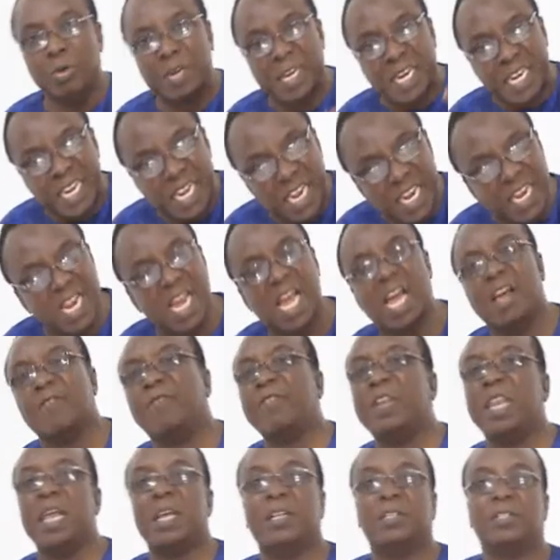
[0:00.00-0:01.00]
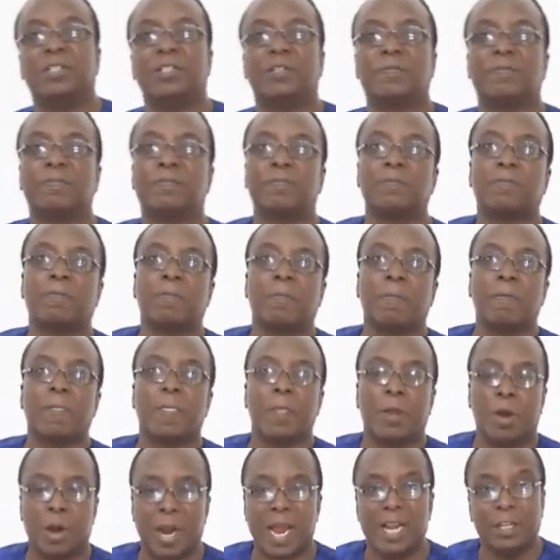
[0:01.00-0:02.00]
need evidence,
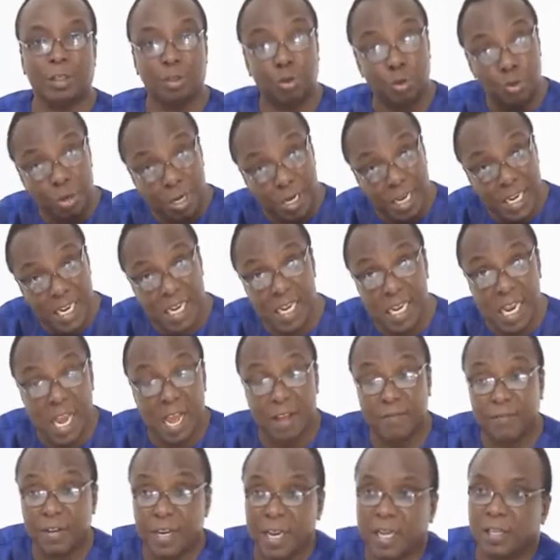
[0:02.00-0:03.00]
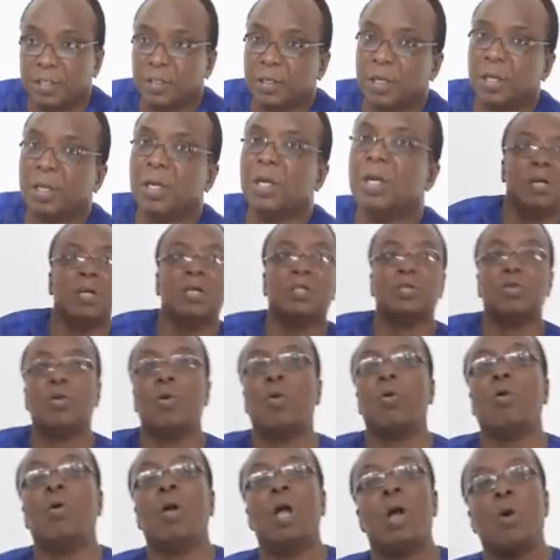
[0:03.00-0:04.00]
all right? You need evidence.
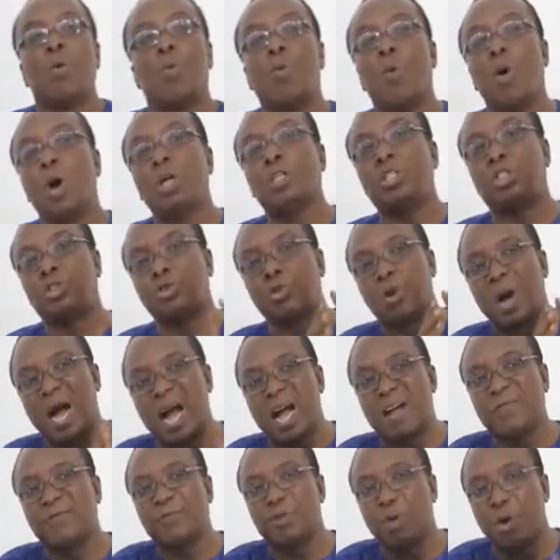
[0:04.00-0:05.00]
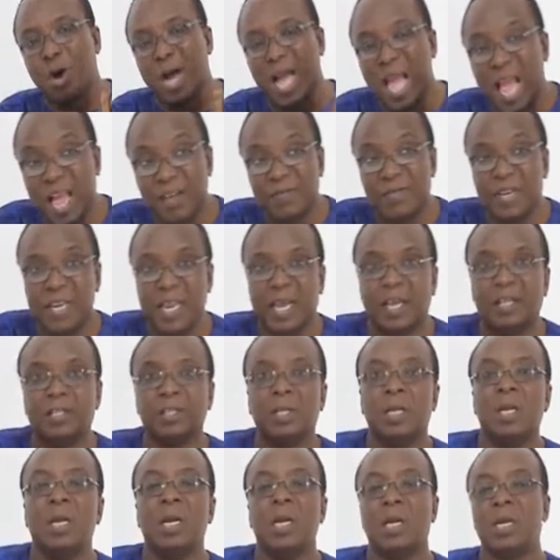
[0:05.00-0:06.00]
So once you have your
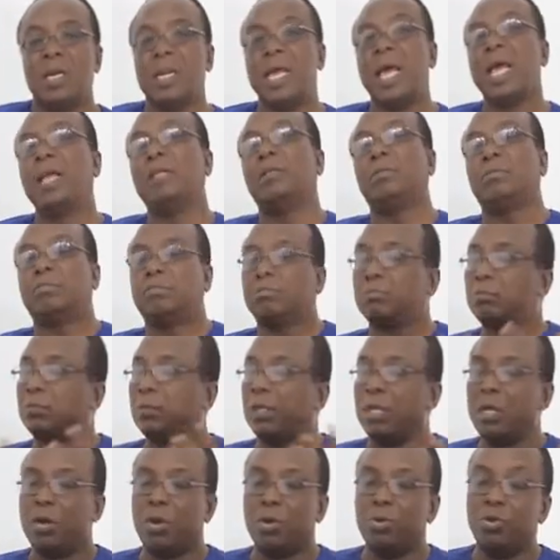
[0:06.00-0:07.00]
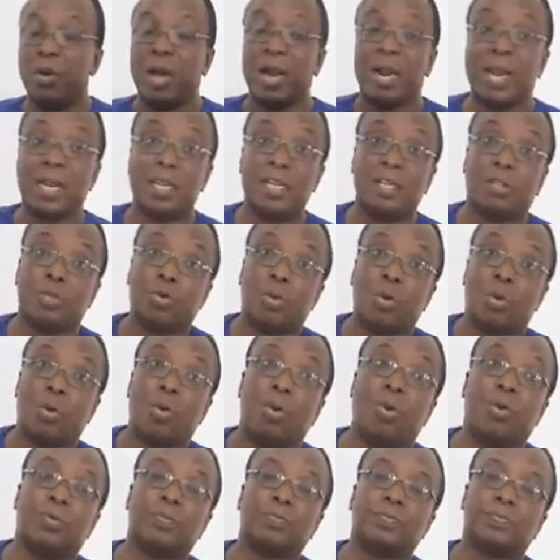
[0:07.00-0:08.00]
evidence, then, you are ready
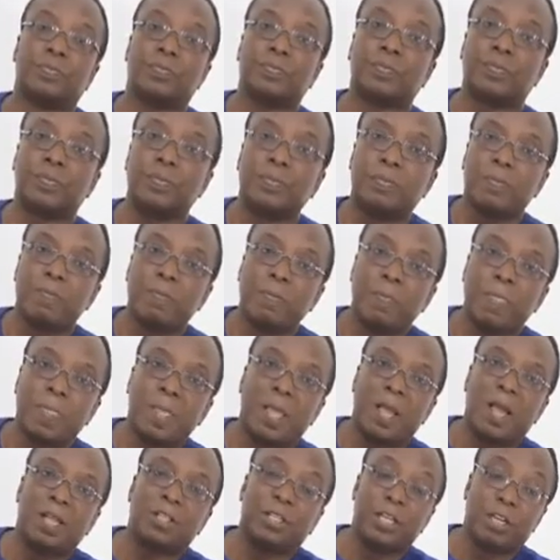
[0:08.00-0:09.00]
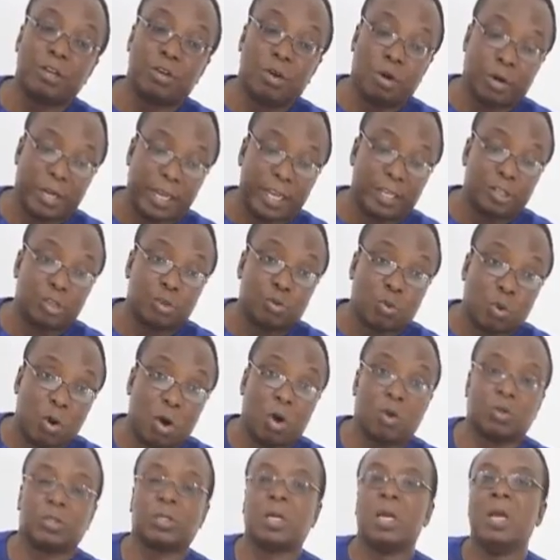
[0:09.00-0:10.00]
to take your case to
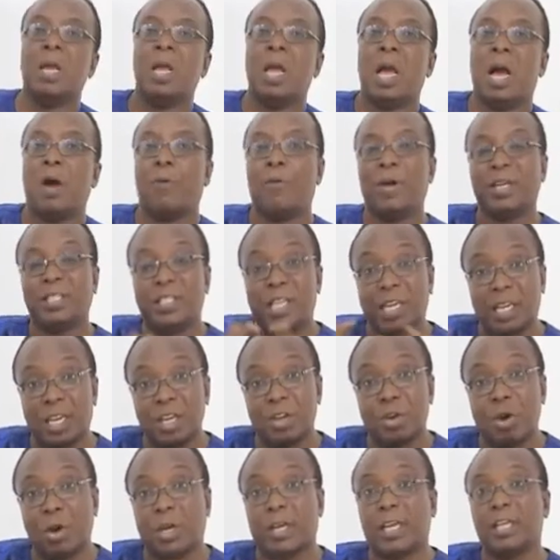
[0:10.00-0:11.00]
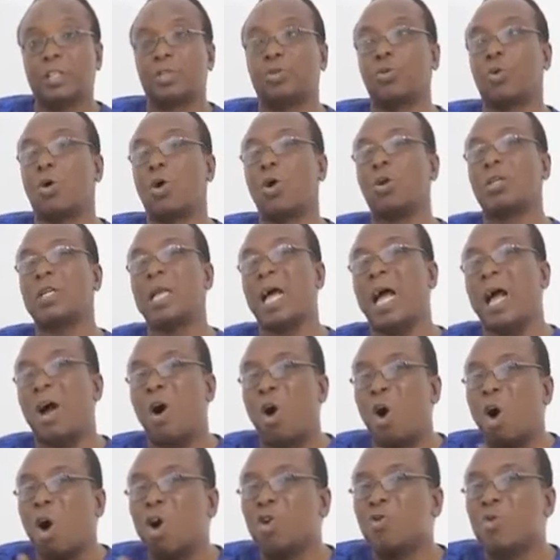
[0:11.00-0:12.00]
court. And when taking your case to court, I
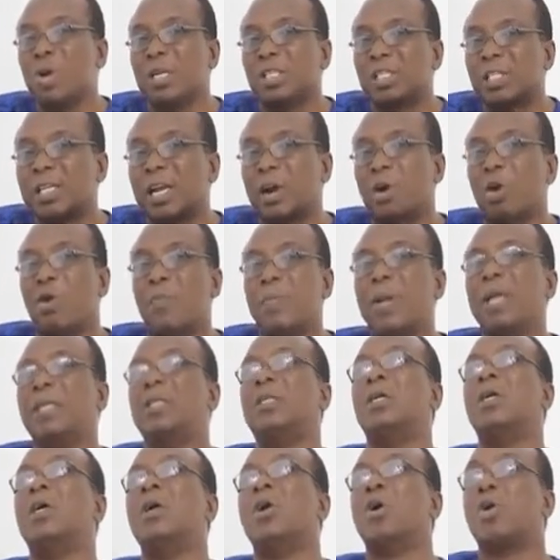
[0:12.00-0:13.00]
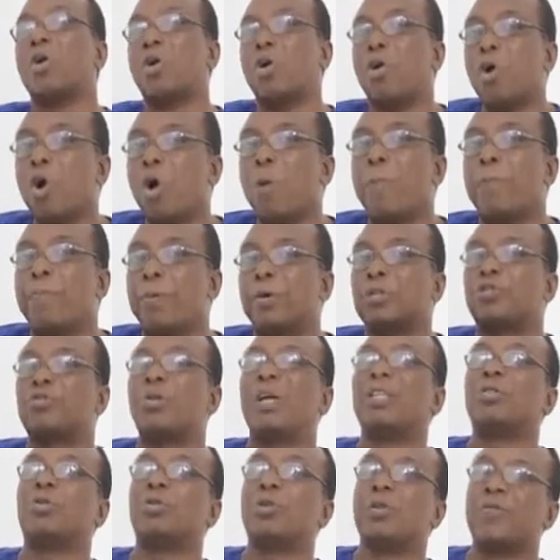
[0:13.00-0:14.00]
always recommend go
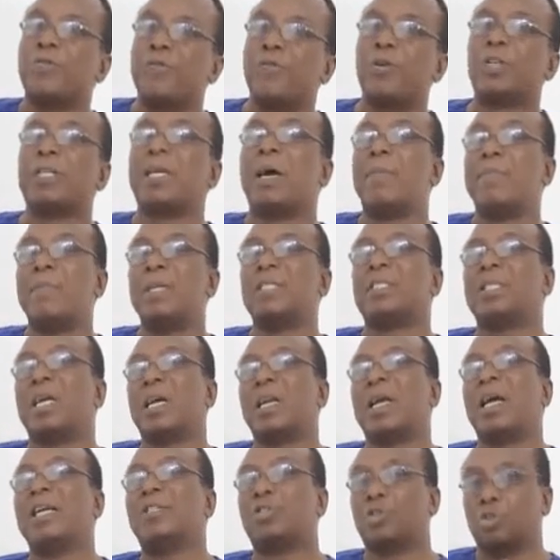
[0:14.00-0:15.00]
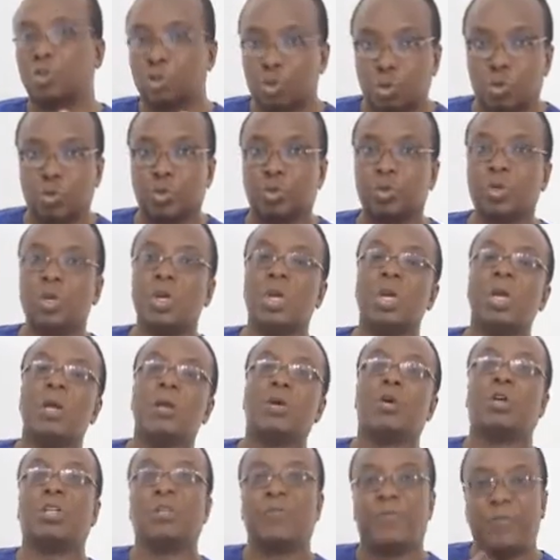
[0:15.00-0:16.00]
pursuant to the fundamental rights rules,
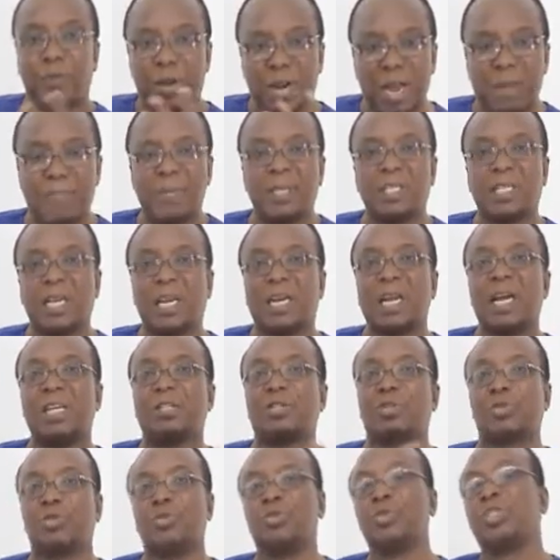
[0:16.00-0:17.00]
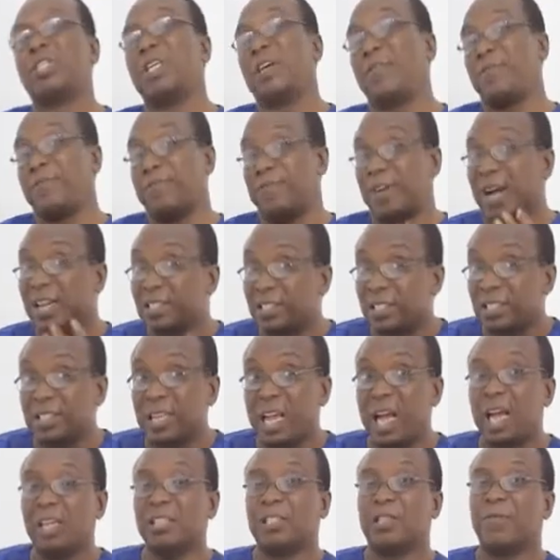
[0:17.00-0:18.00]
because the fundamental rights rules, they are
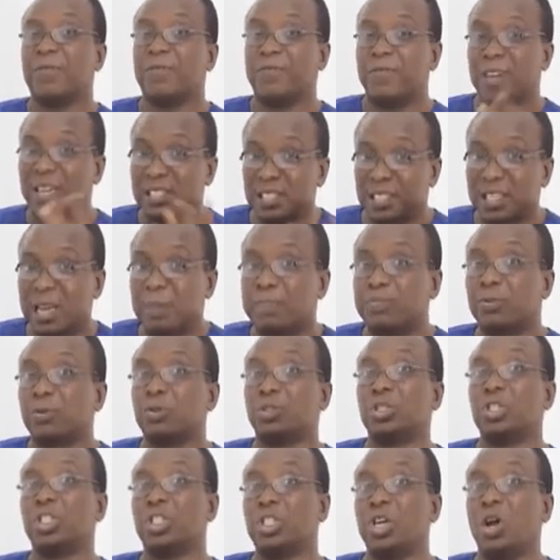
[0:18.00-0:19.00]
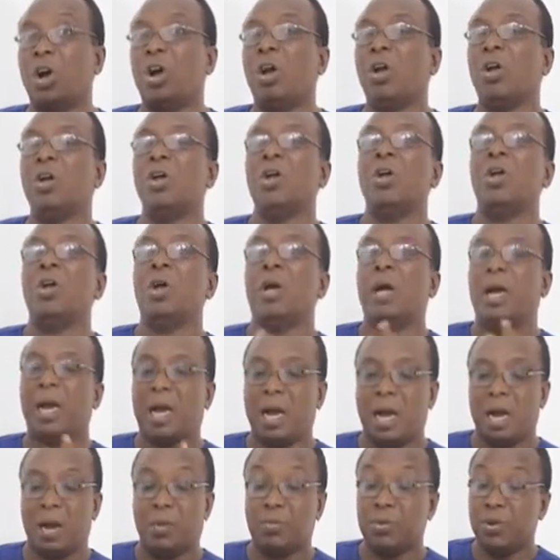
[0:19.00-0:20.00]
faster. It's a faster procedure.
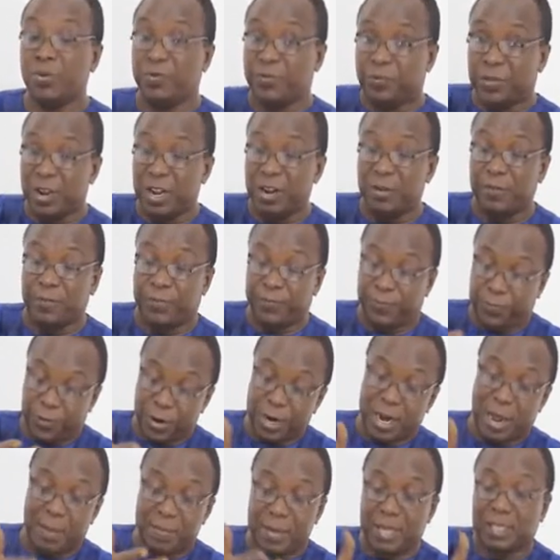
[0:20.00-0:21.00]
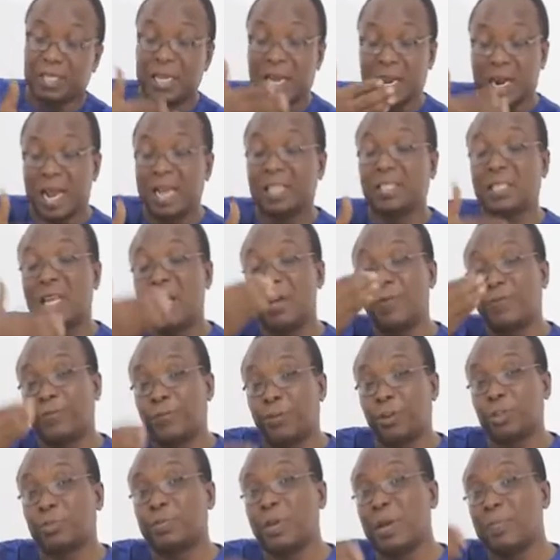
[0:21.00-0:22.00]
The Fundamental Rights
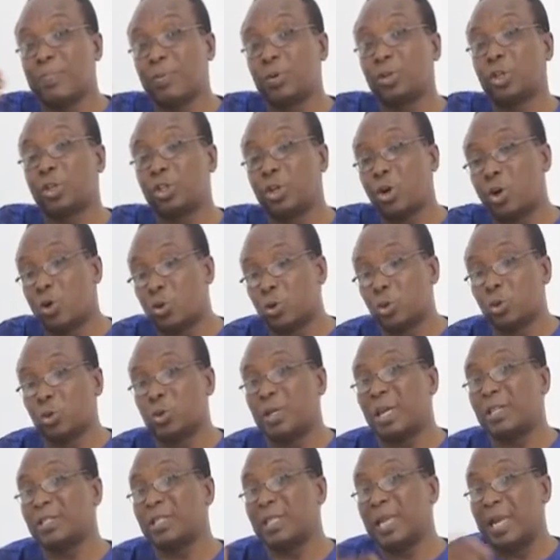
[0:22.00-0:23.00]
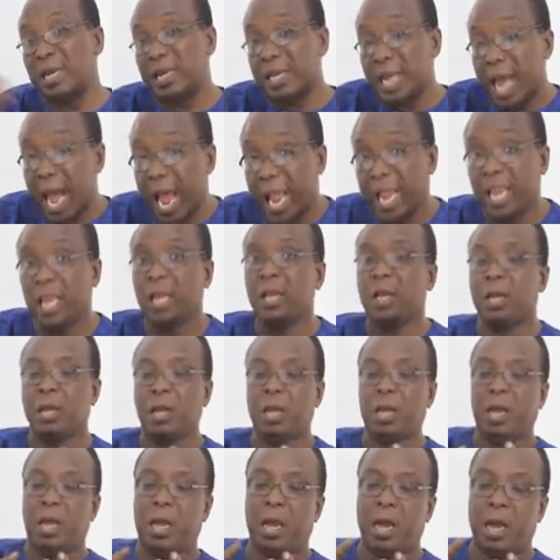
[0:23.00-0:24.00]
Enforcement Procedure Rule 2009.
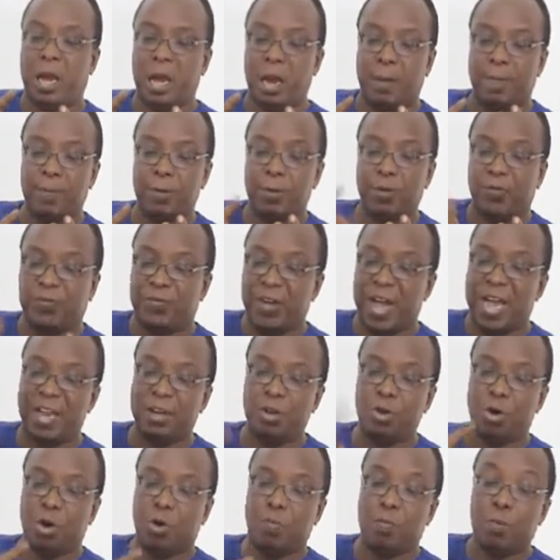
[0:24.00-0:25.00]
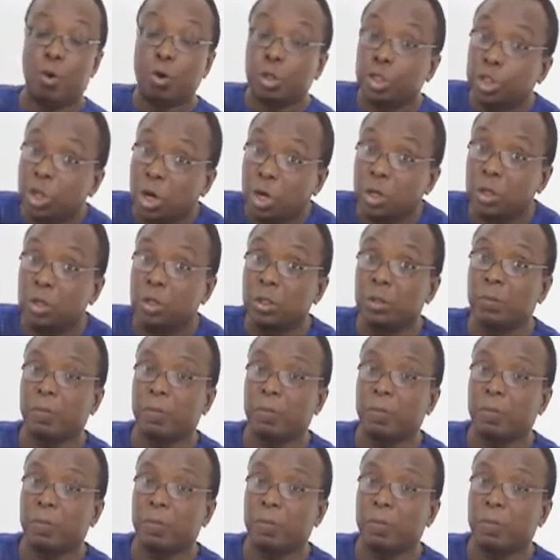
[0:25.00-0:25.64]
You file your motion.